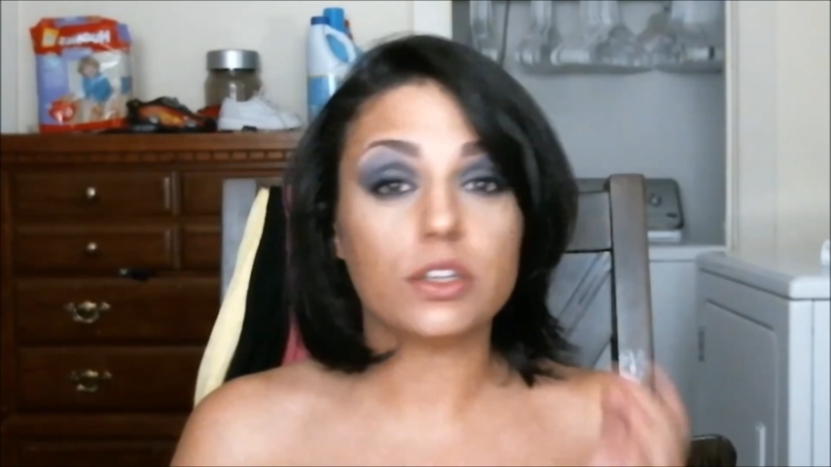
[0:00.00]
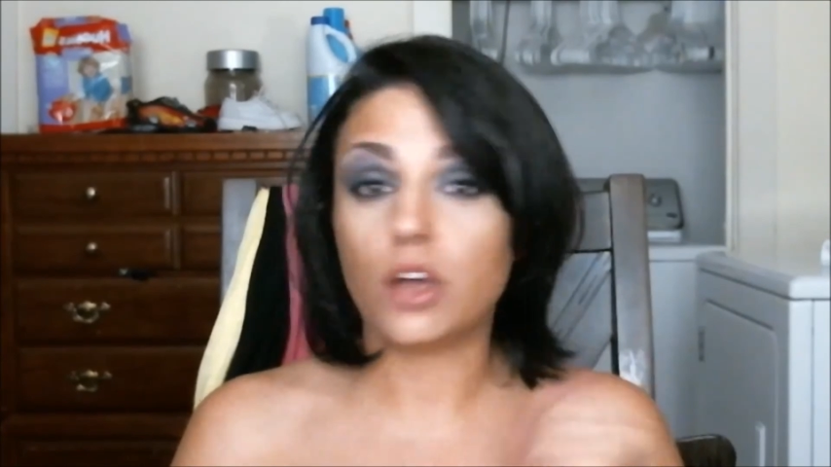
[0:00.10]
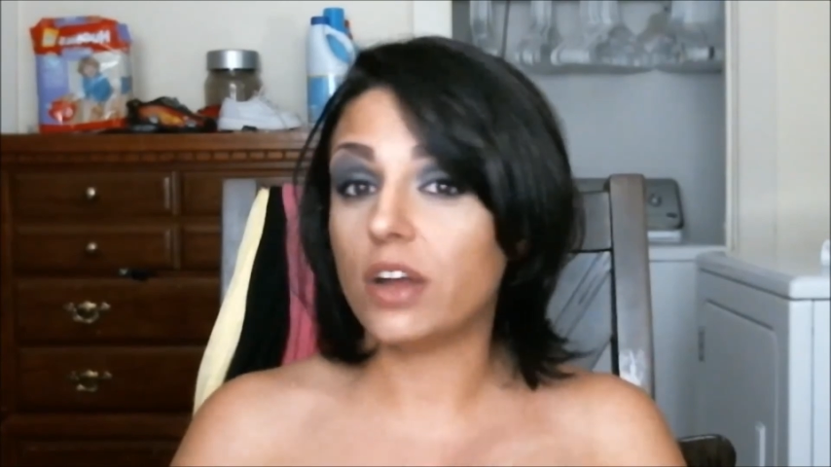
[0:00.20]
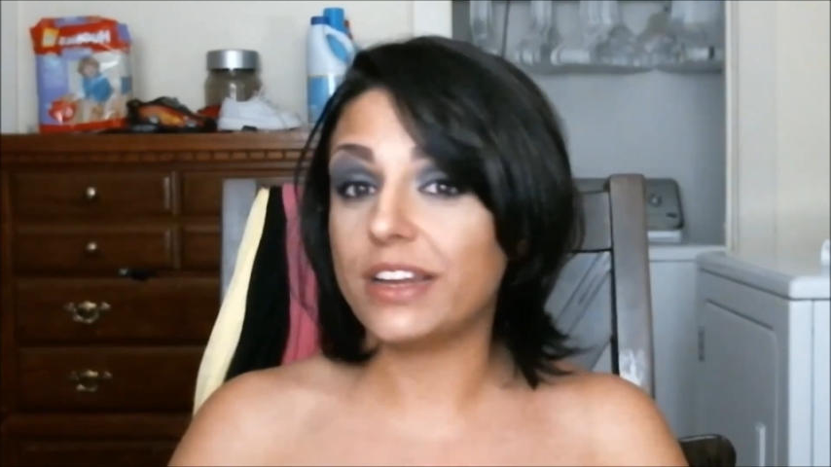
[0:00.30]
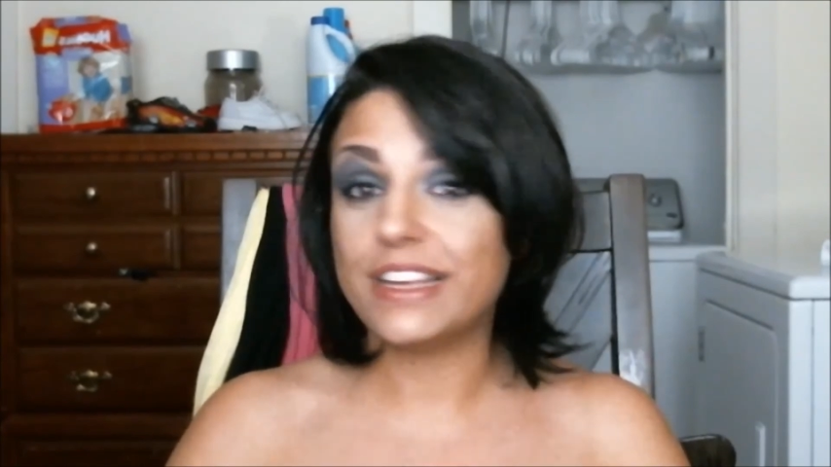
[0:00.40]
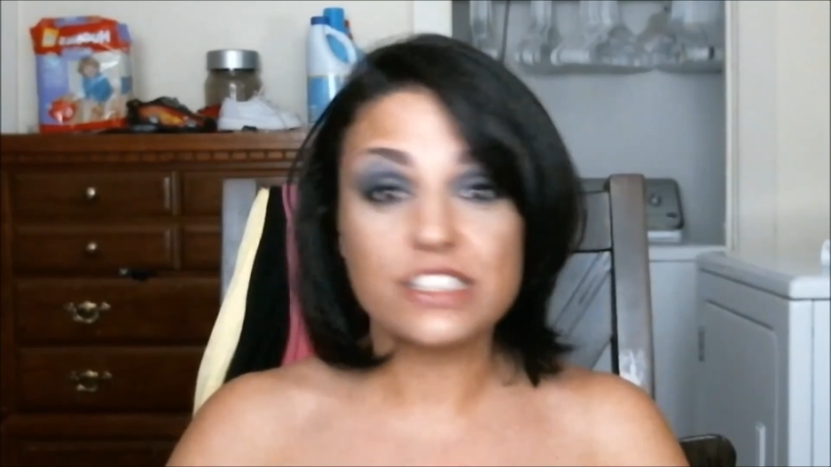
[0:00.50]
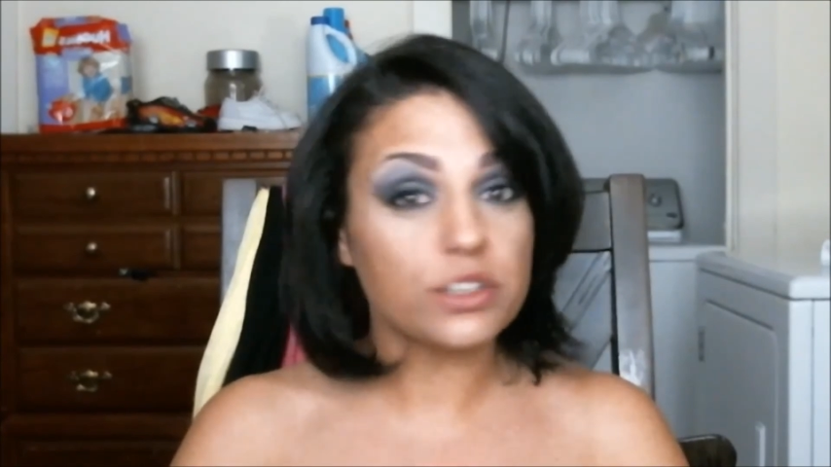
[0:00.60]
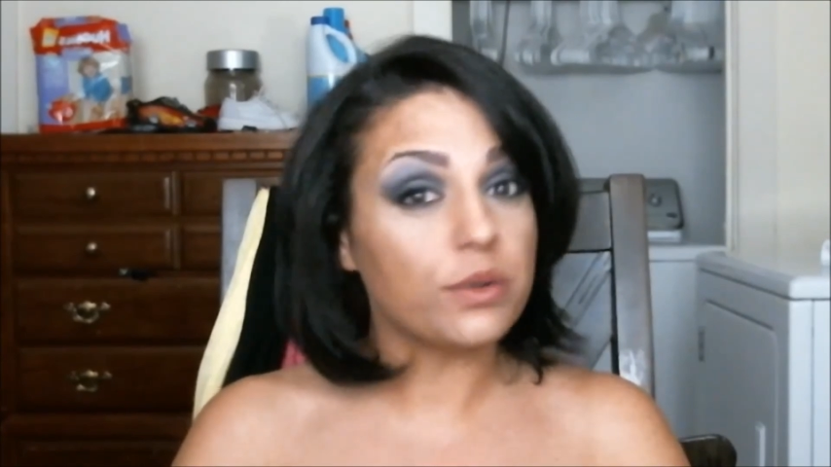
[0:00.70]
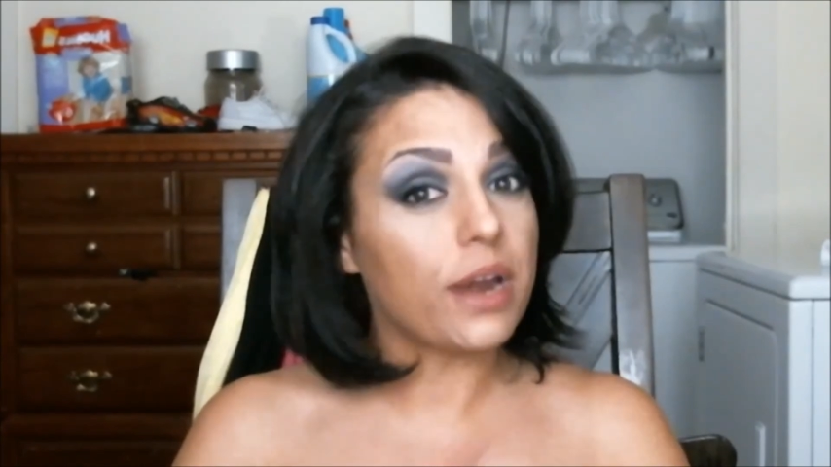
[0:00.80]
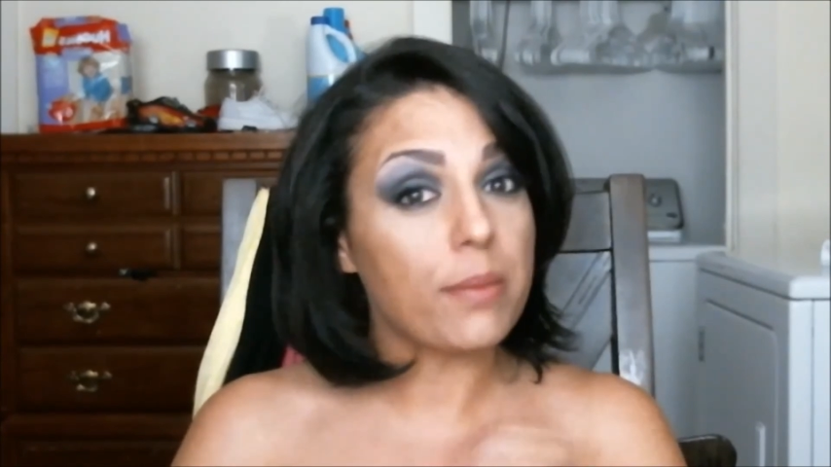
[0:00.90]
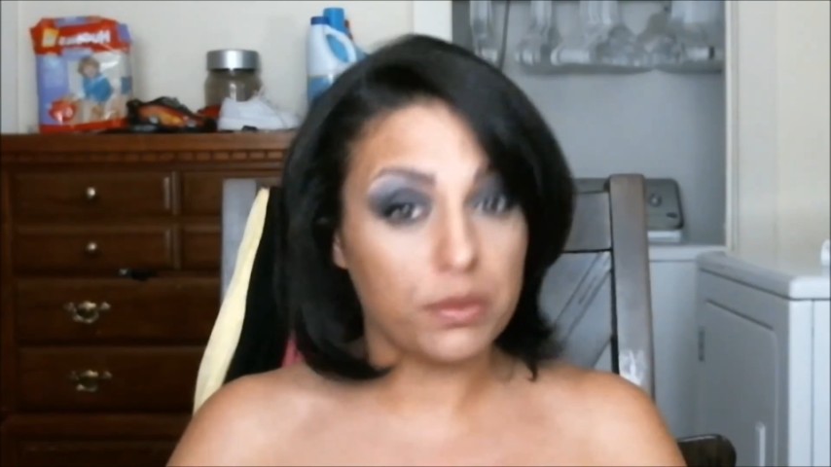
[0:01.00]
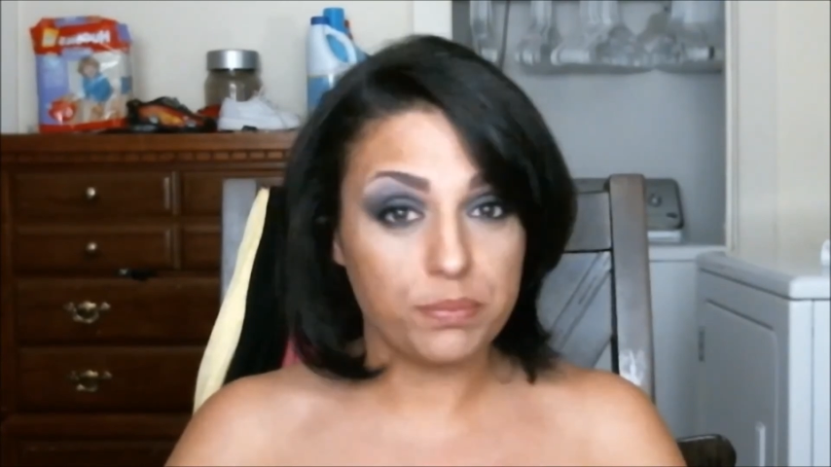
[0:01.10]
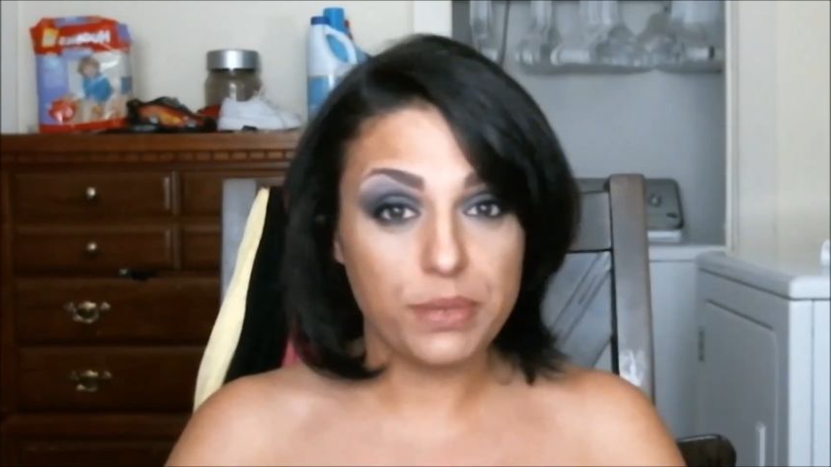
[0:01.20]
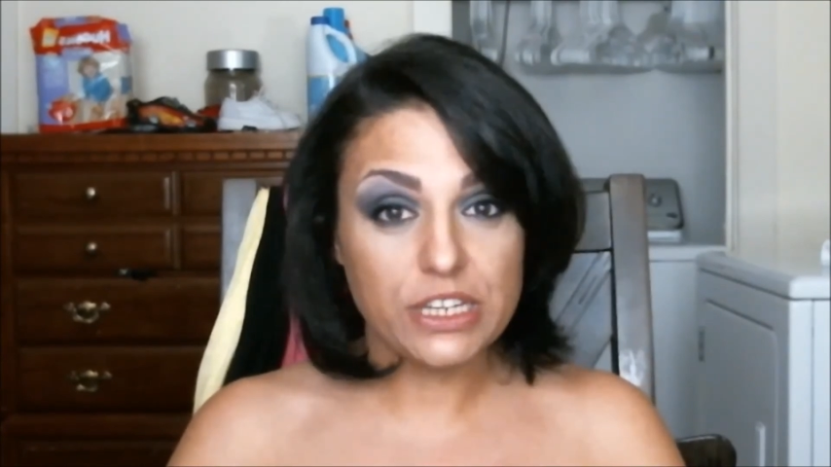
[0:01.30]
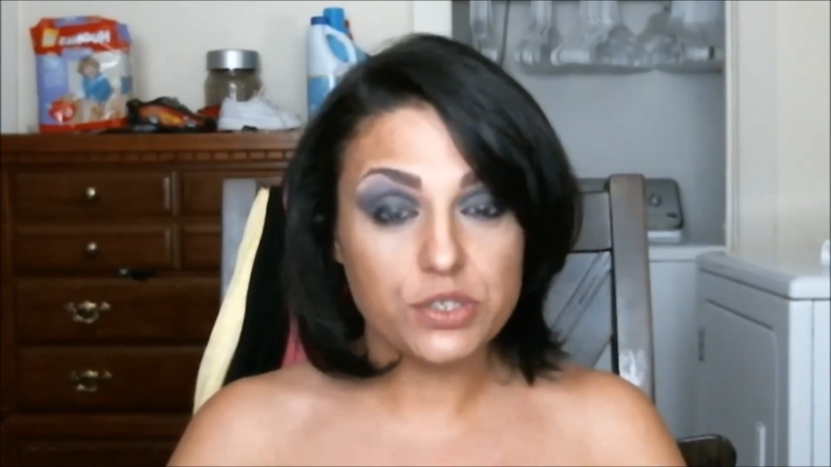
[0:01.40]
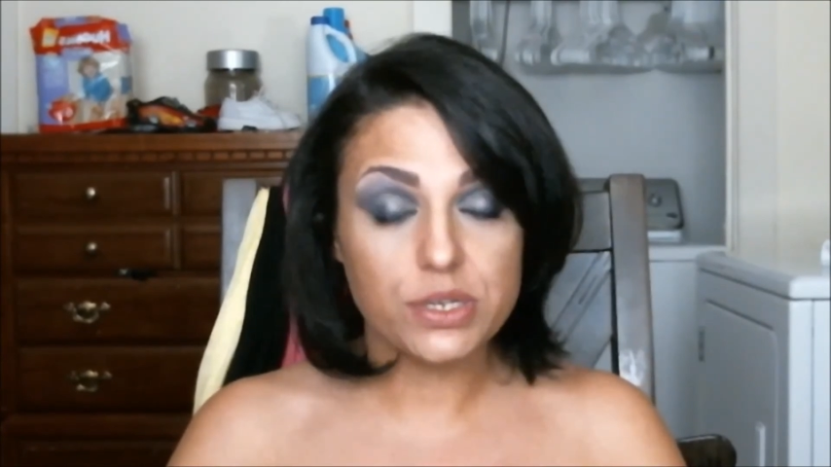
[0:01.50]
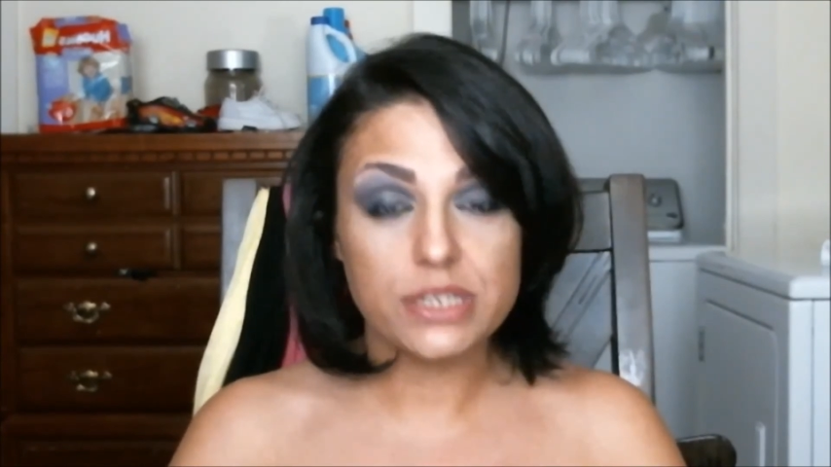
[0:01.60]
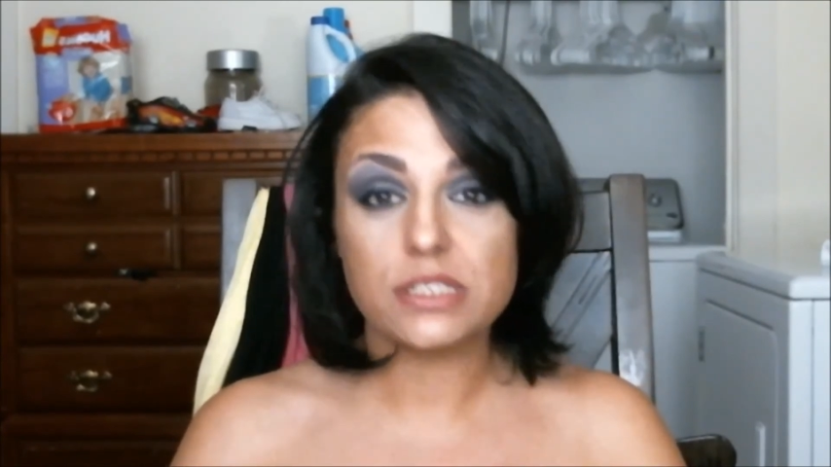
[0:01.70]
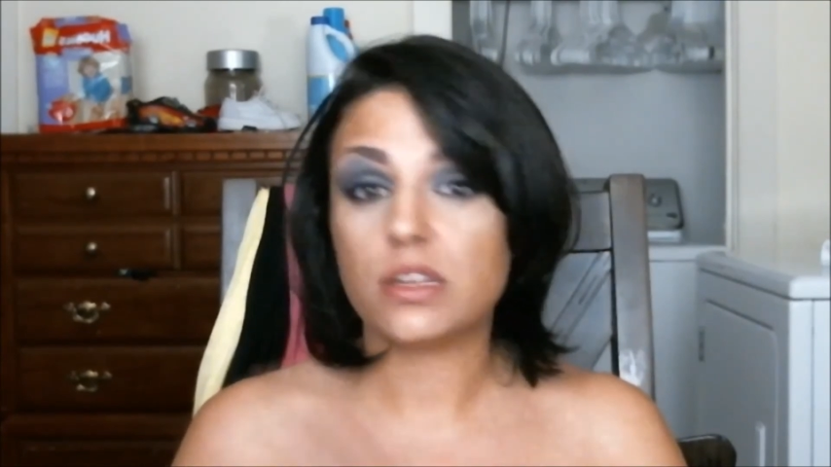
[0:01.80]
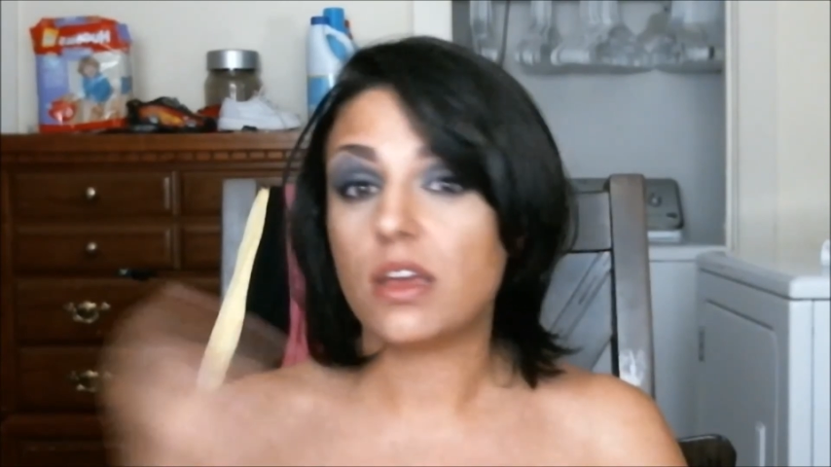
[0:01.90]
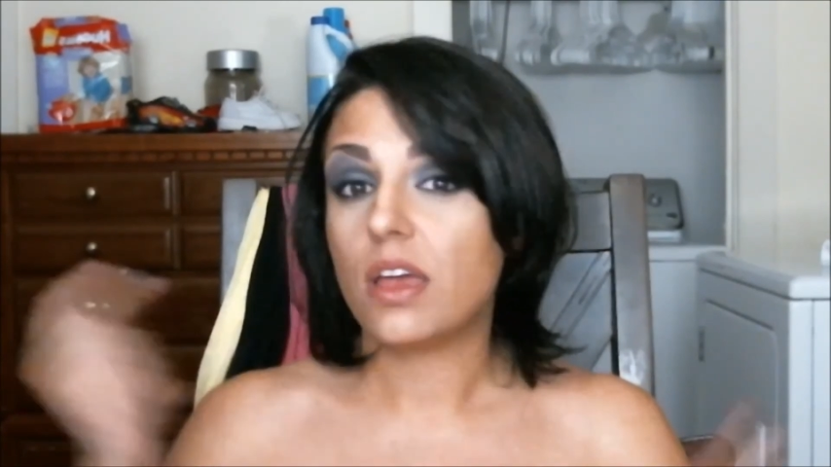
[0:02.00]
on Instagram, on Pinterest.